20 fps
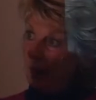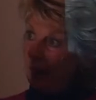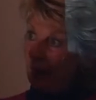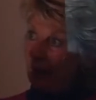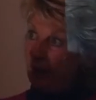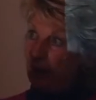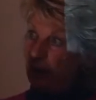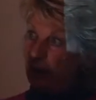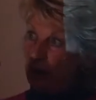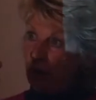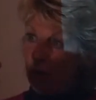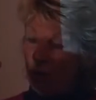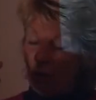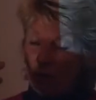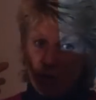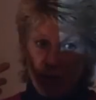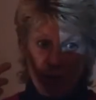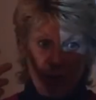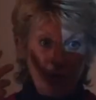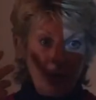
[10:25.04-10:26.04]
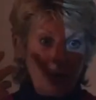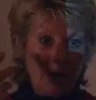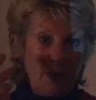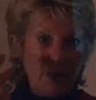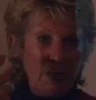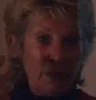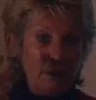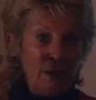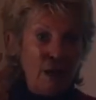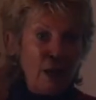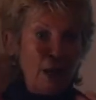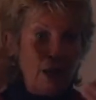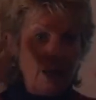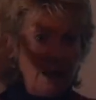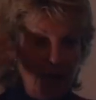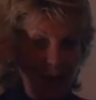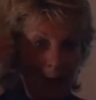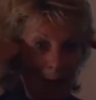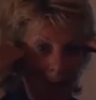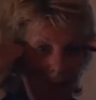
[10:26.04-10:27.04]
and he looked at me, and
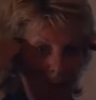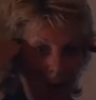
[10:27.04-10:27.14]
in